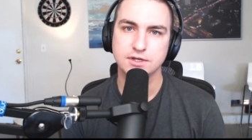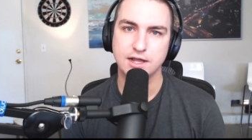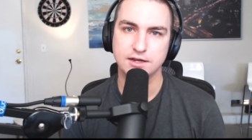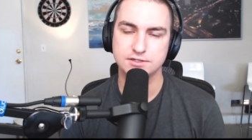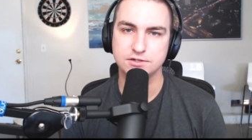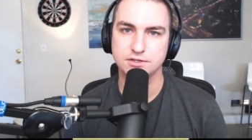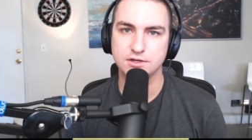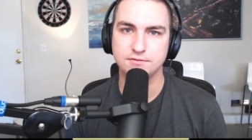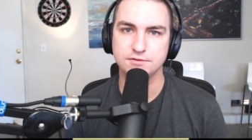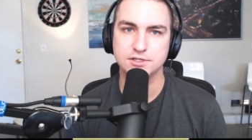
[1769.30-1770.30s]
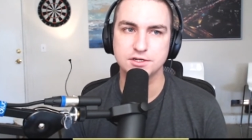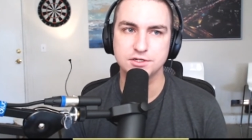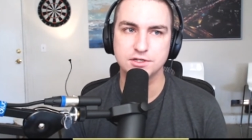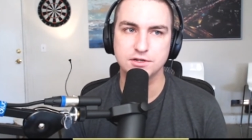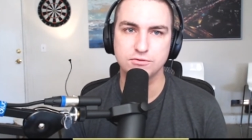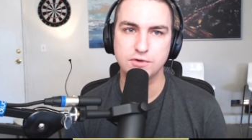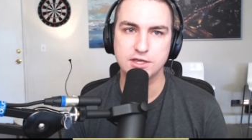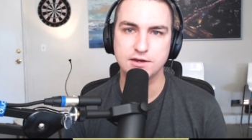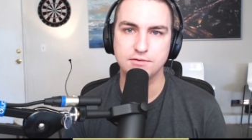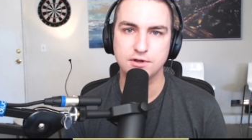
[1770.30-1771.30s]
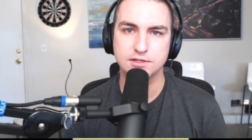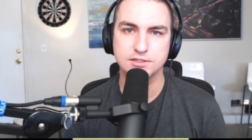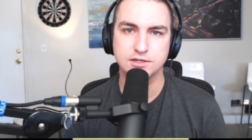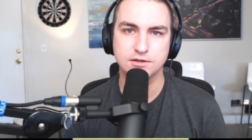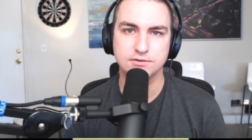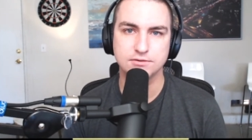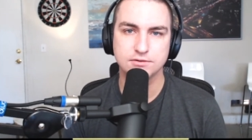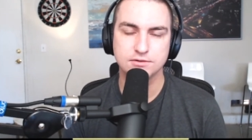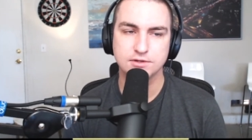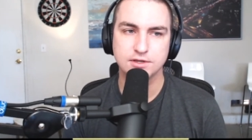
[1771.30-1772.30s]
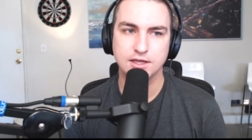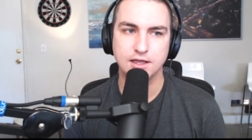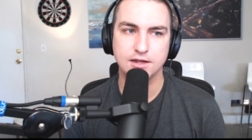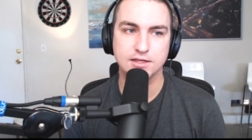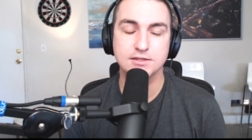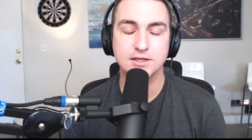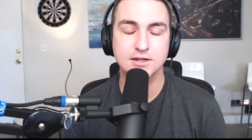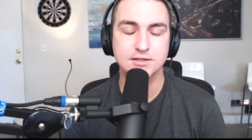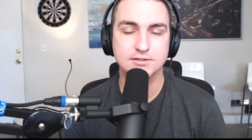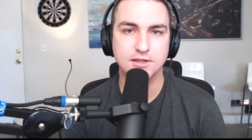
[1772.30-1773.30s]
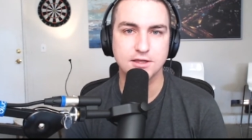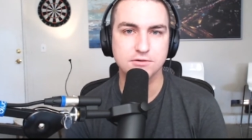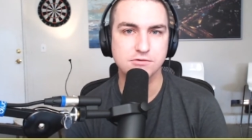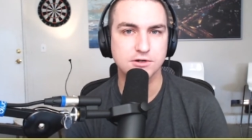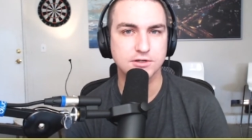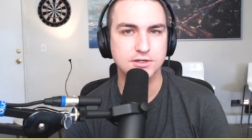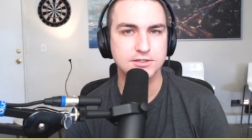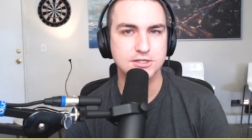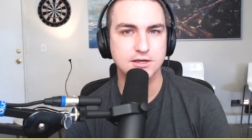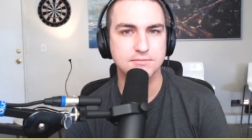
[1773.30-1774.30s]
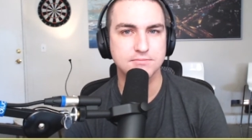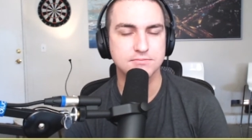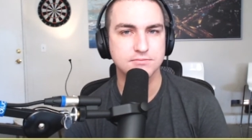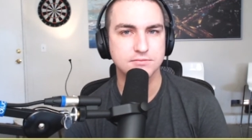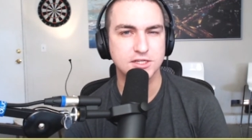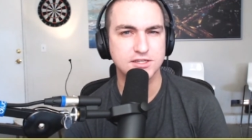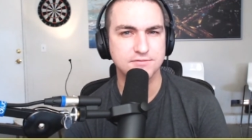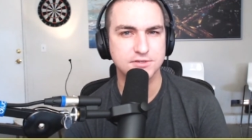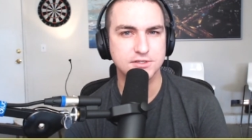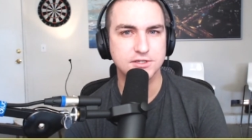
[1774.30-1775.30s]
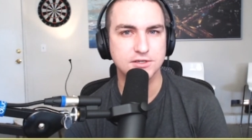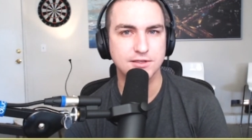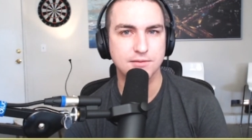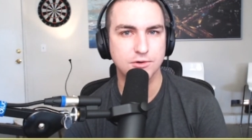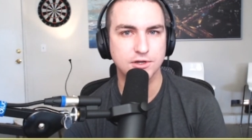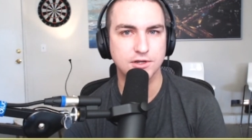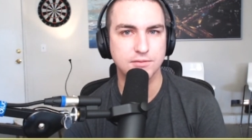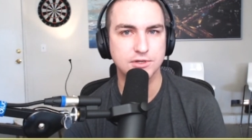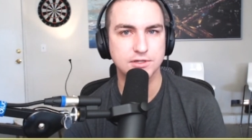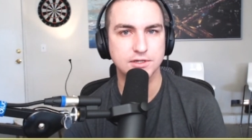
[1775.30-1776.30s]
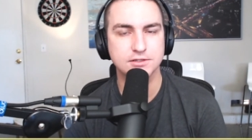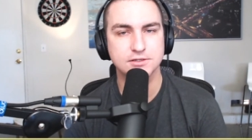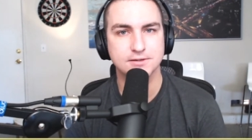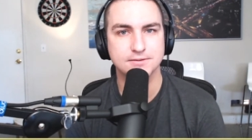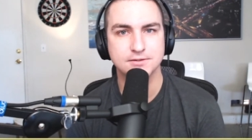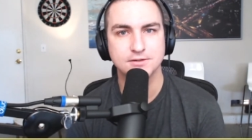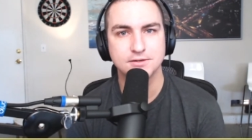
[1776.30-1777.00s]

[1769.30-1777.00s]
kind of steer the conversation in a way that I want it to go. And it is a lot of work. It's definitely a skill that I'm working on building. So